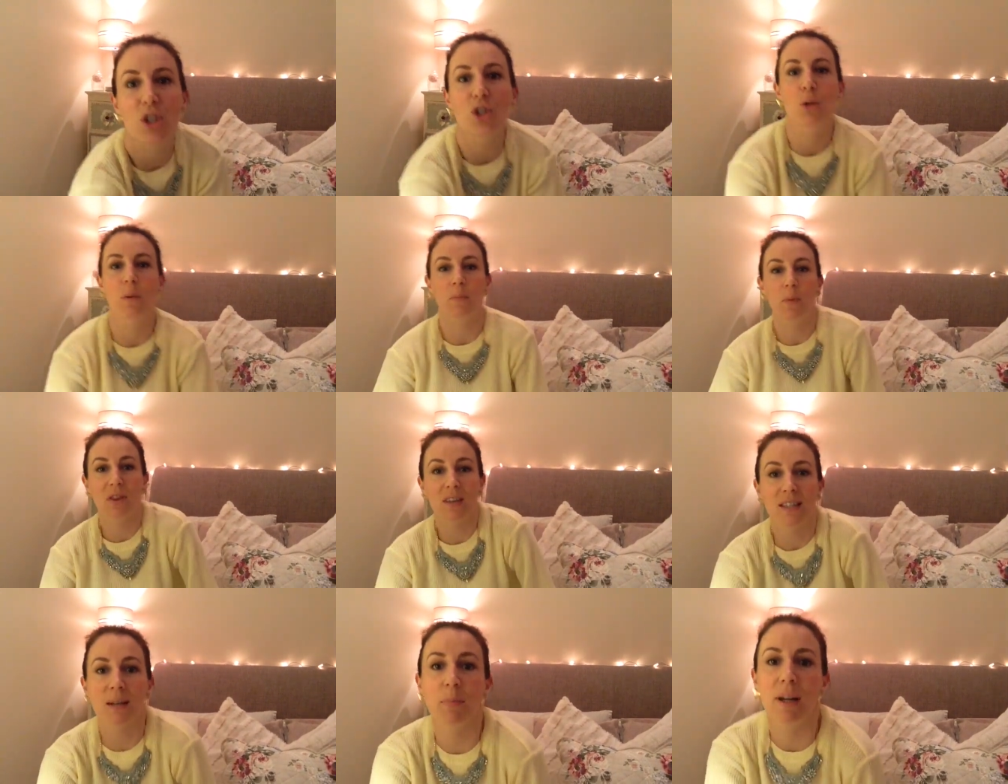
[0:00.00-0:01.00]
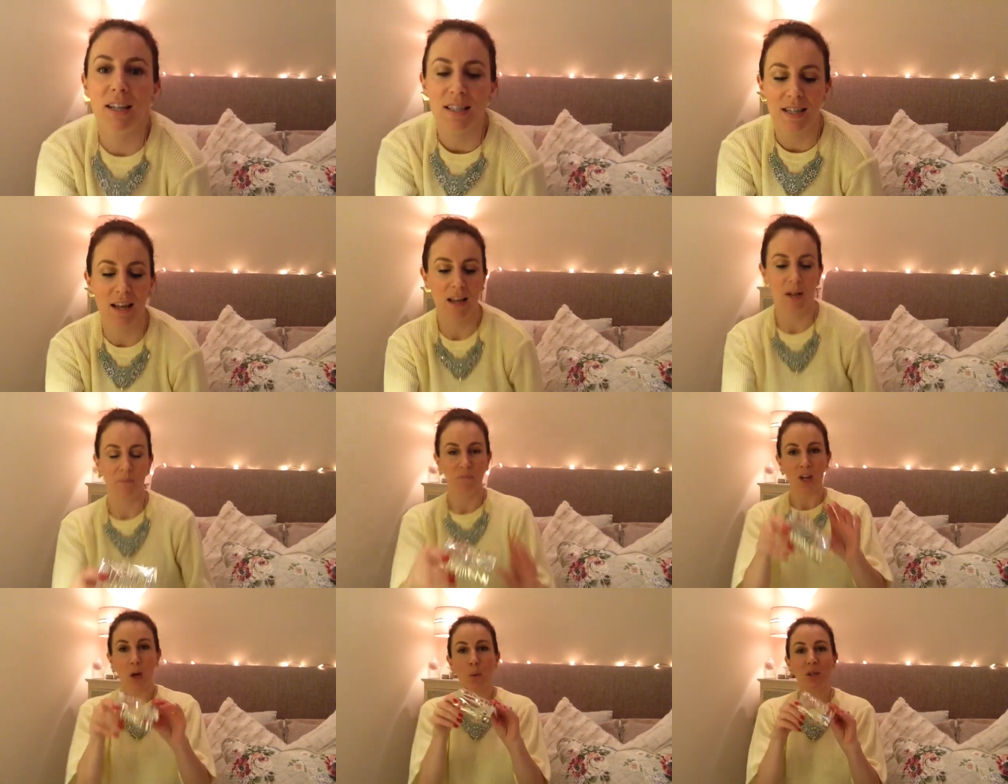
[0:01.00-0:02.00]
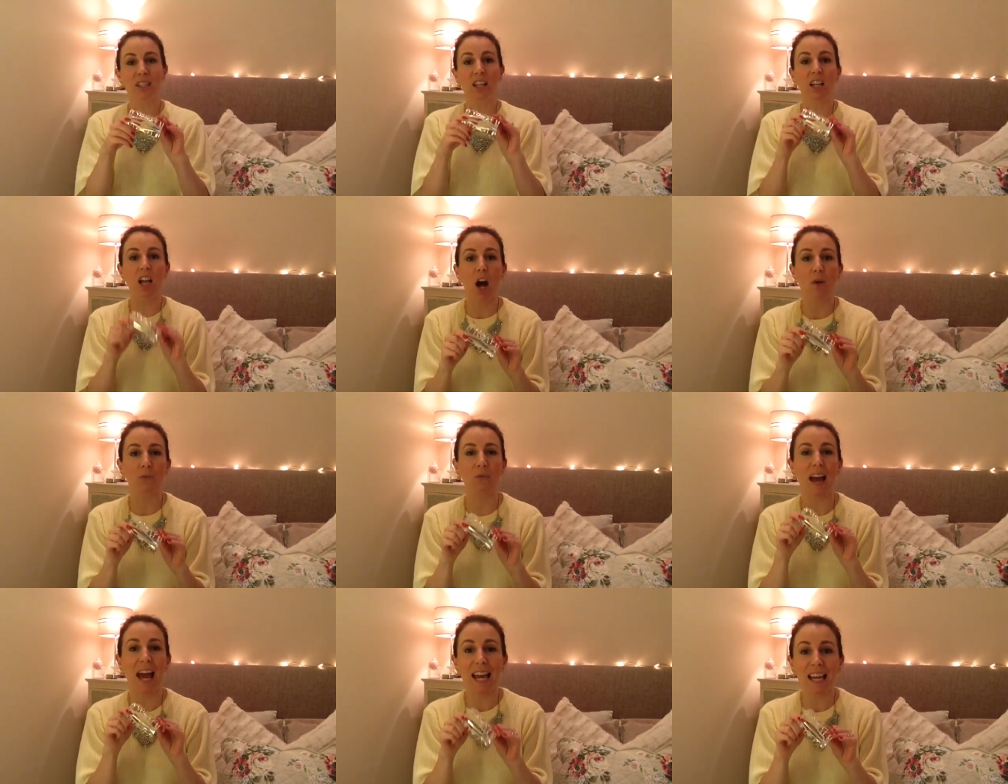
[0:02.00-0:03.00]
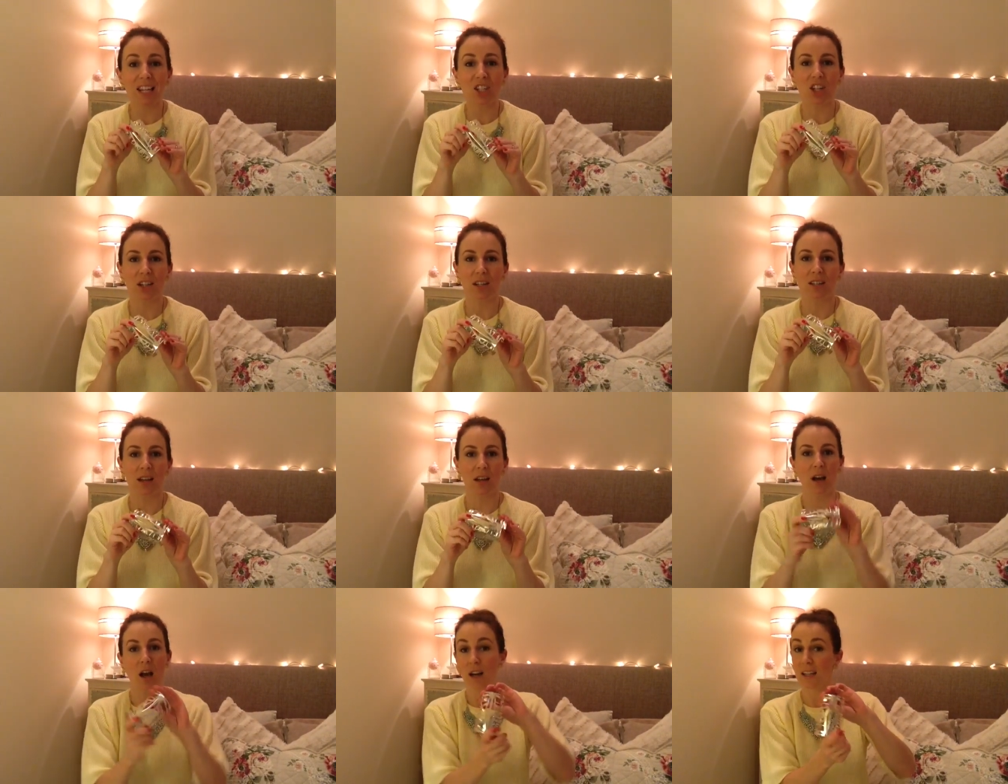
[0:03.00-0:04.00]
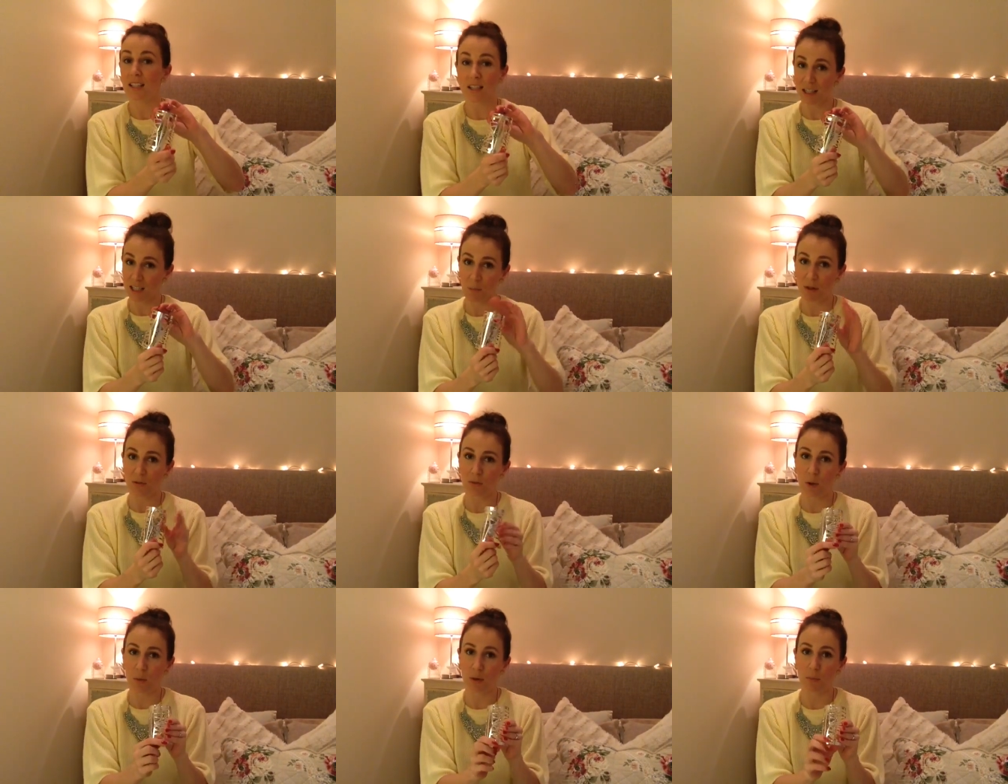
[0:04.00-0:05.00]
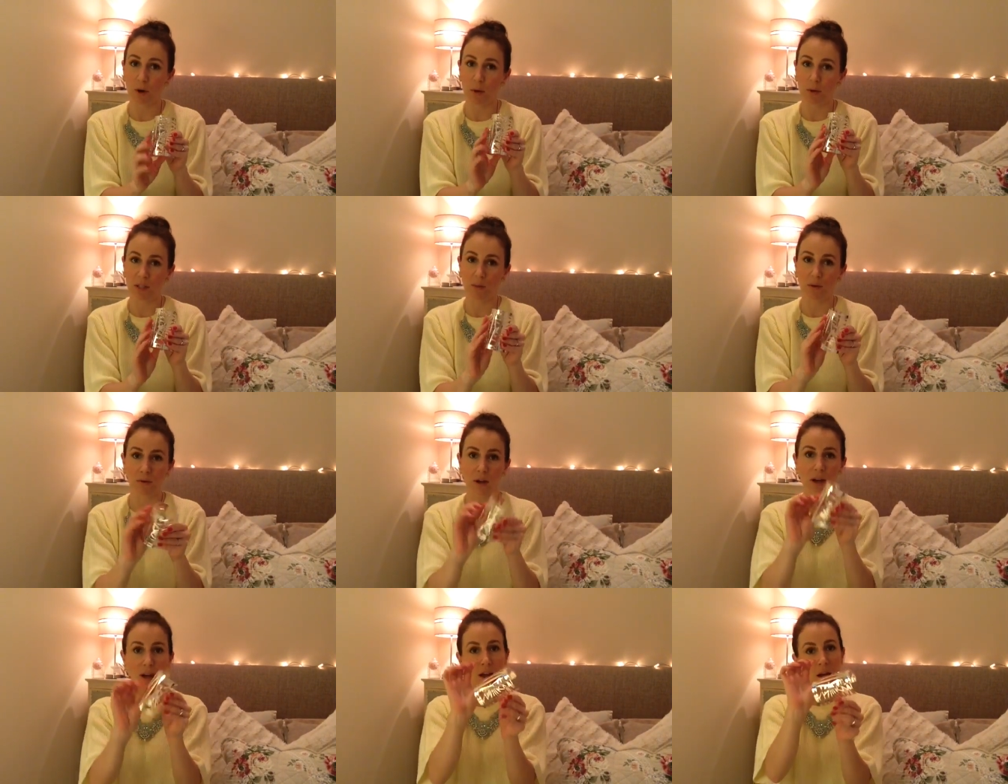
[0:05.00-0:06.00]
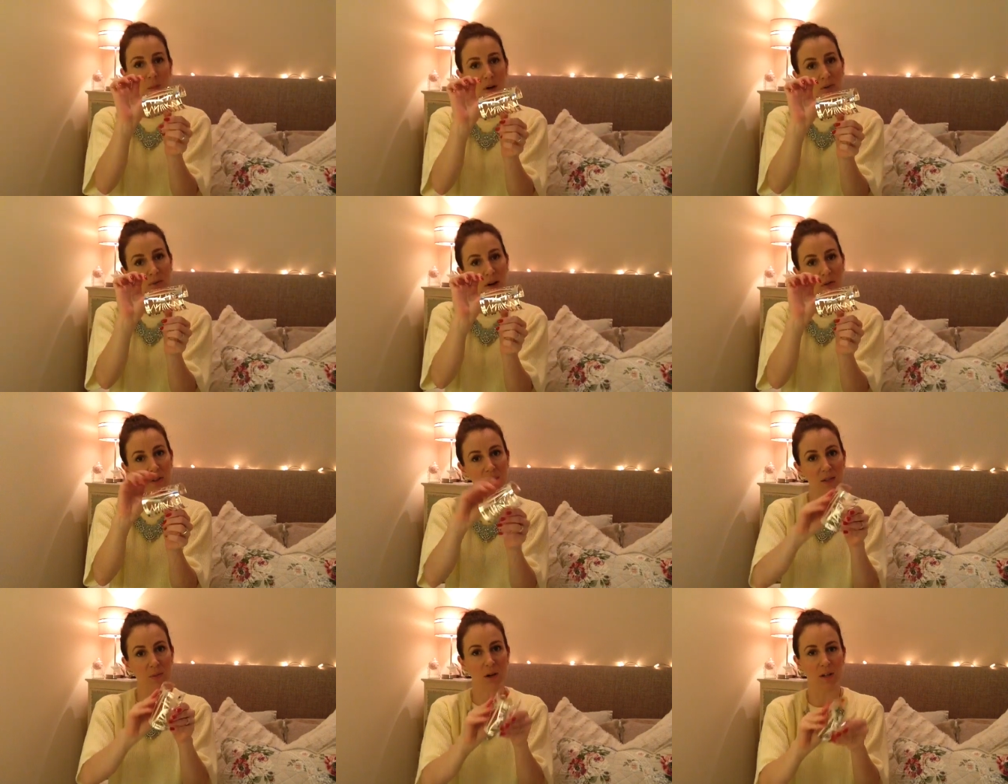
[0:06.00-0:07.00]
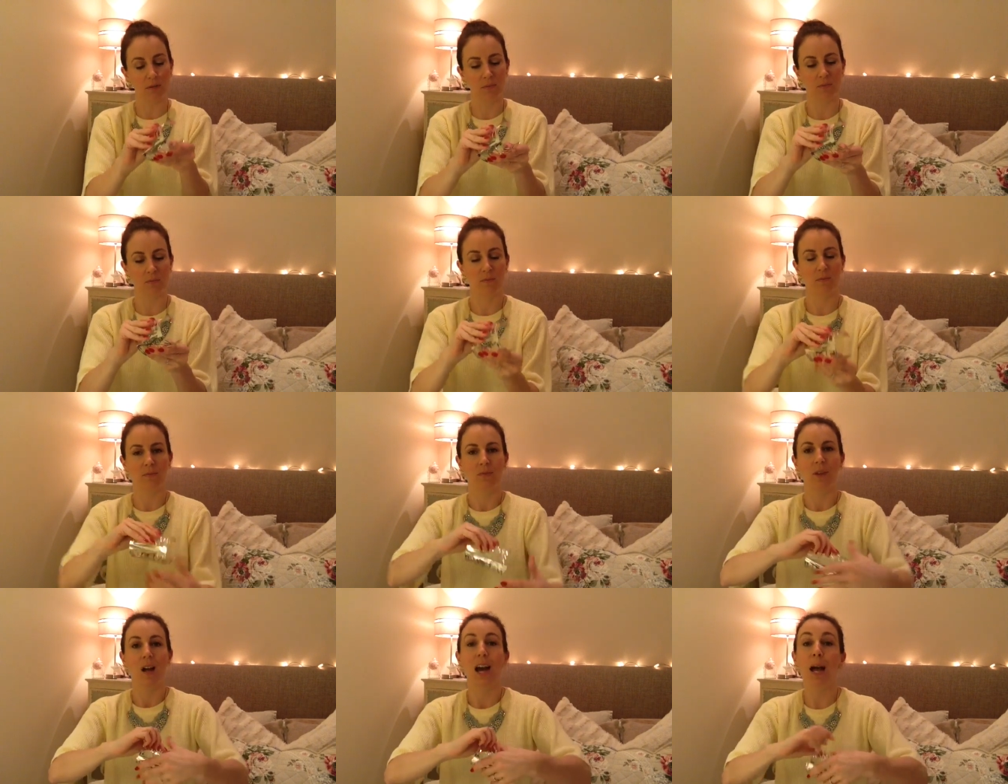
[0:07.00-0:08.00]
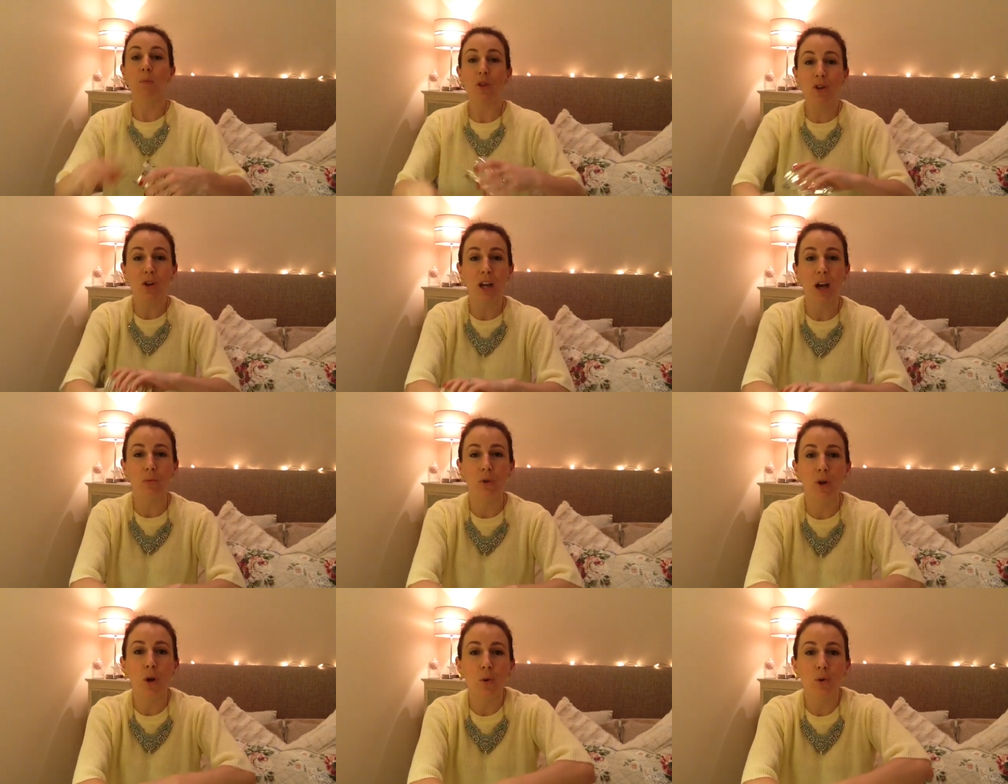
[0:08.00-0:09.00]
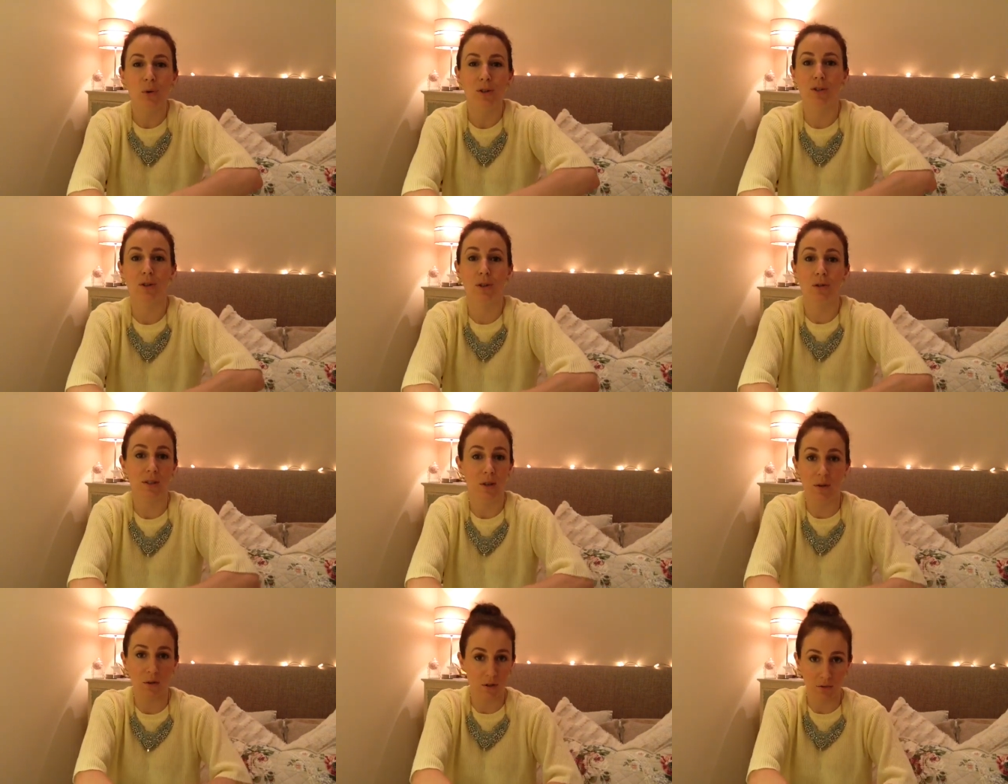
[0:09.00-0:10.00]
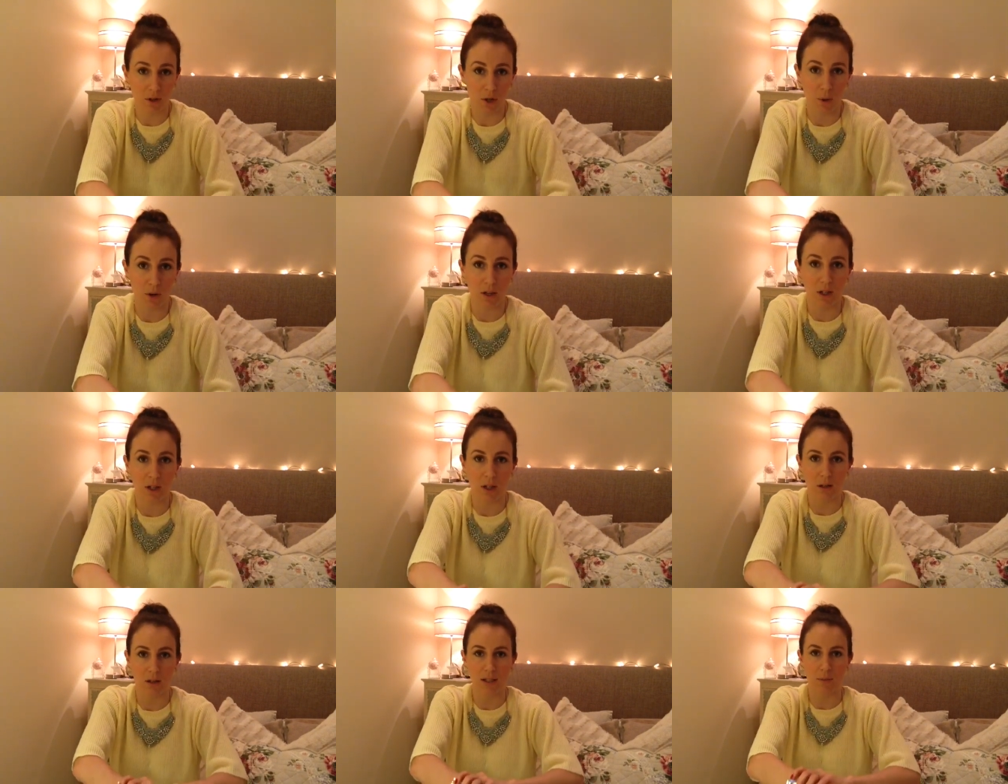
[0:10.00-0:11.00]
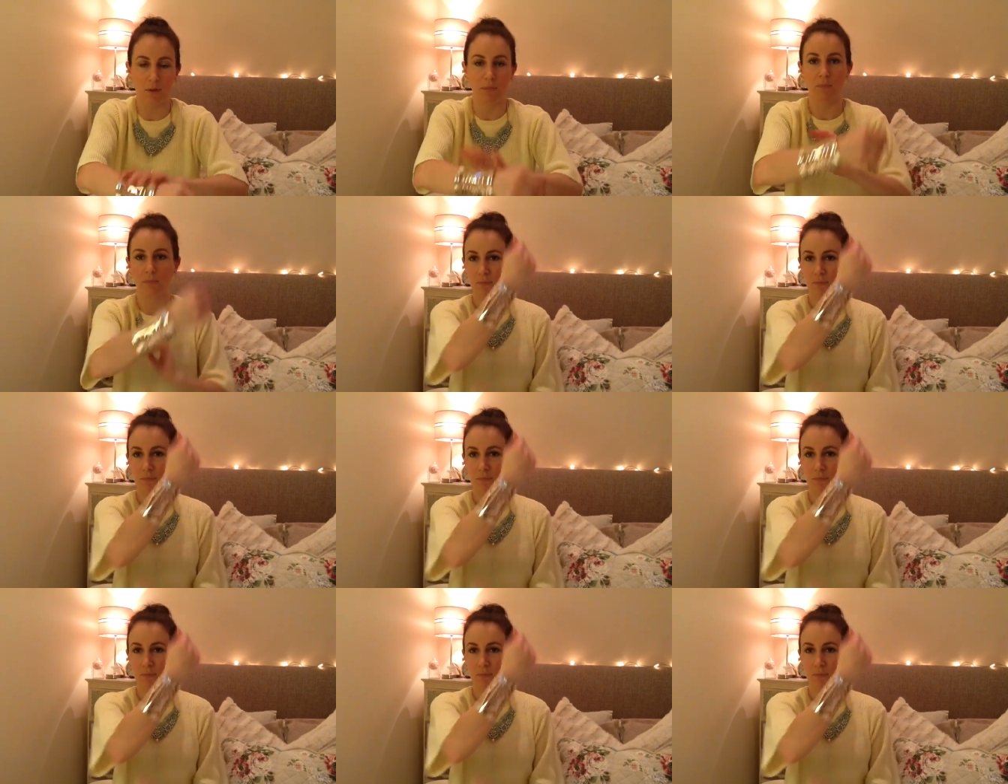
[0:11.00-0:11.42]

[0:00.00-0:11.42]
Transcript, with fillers: Good job I put things in place. I wanted a cuff for ages and I didn't expect to find one in Primark to be fair, but I found this one. I am on the lookout for a gold one too, so if you know where I can get a nice one.